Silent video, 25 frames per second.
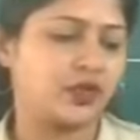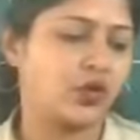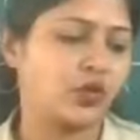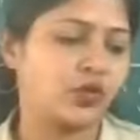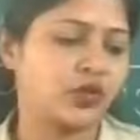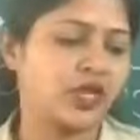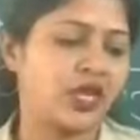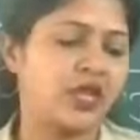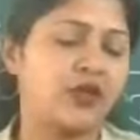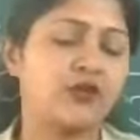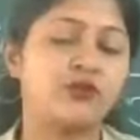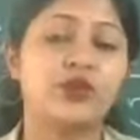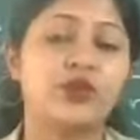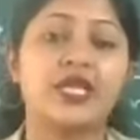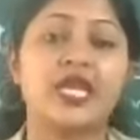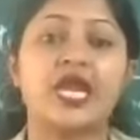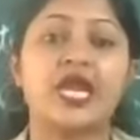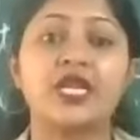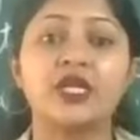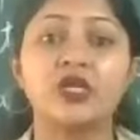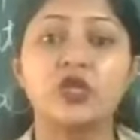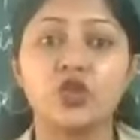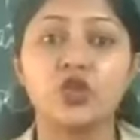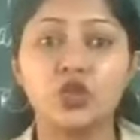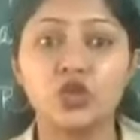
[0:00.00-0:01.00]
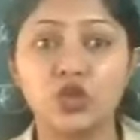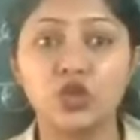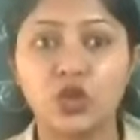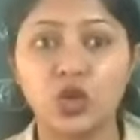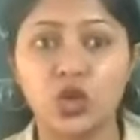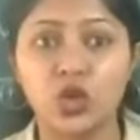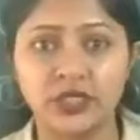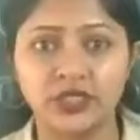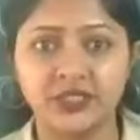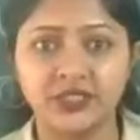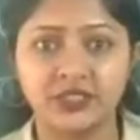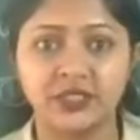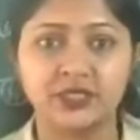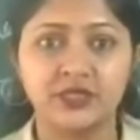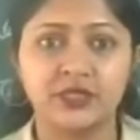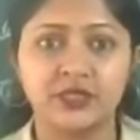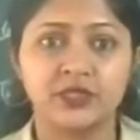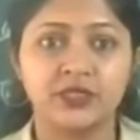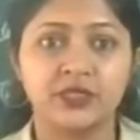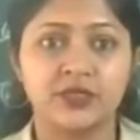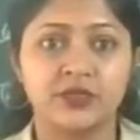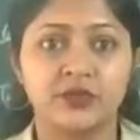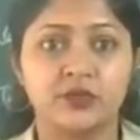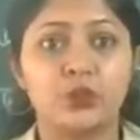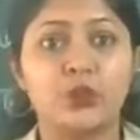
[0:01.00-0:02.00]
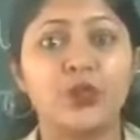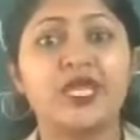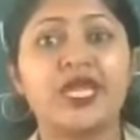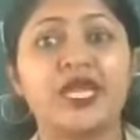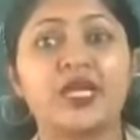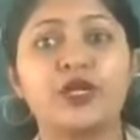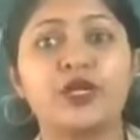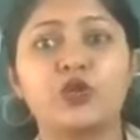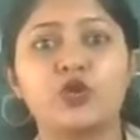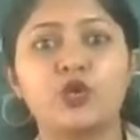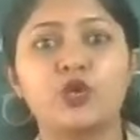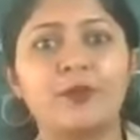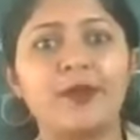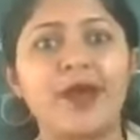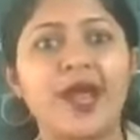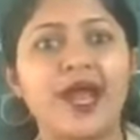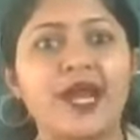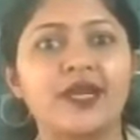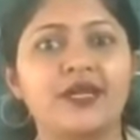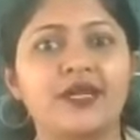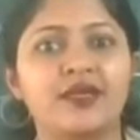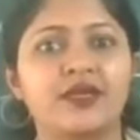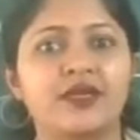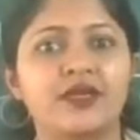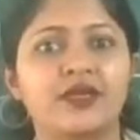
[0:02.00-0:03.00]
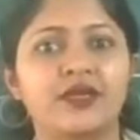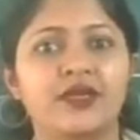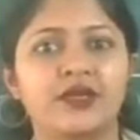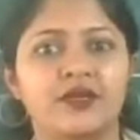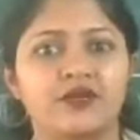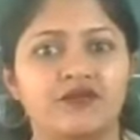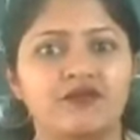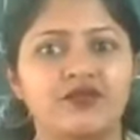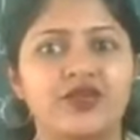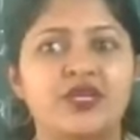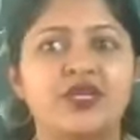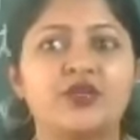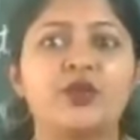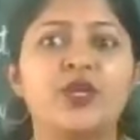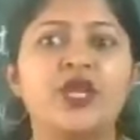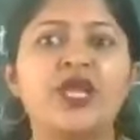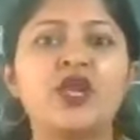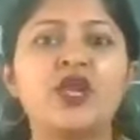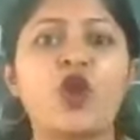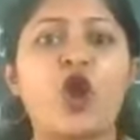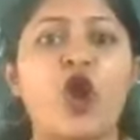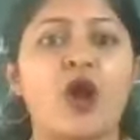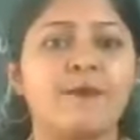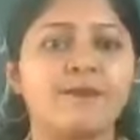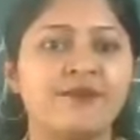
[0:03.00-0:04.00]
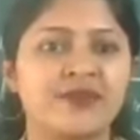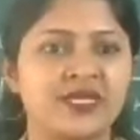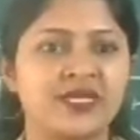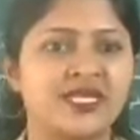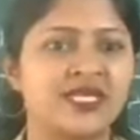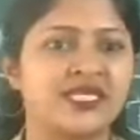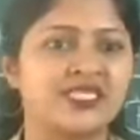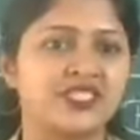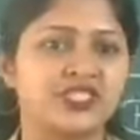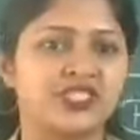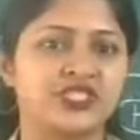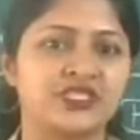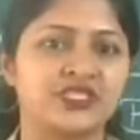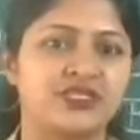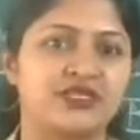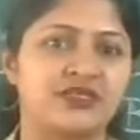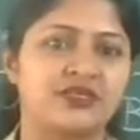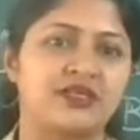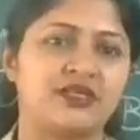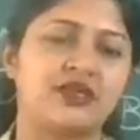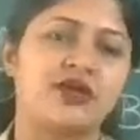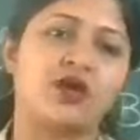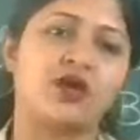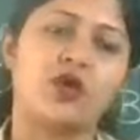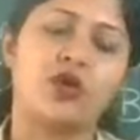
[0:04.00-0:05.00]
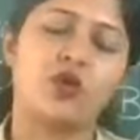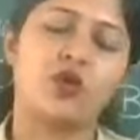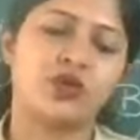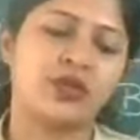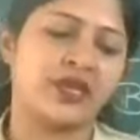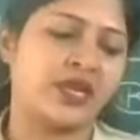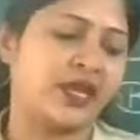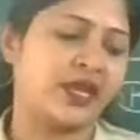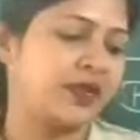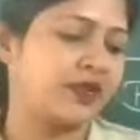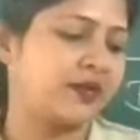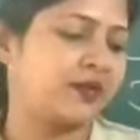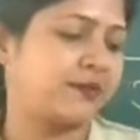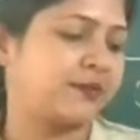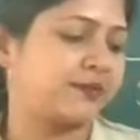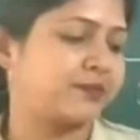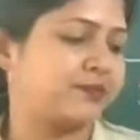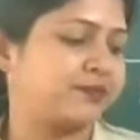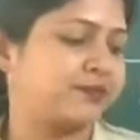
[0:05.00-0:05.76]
Okay, we can do good, we can do bad, we are doing combination. Okay,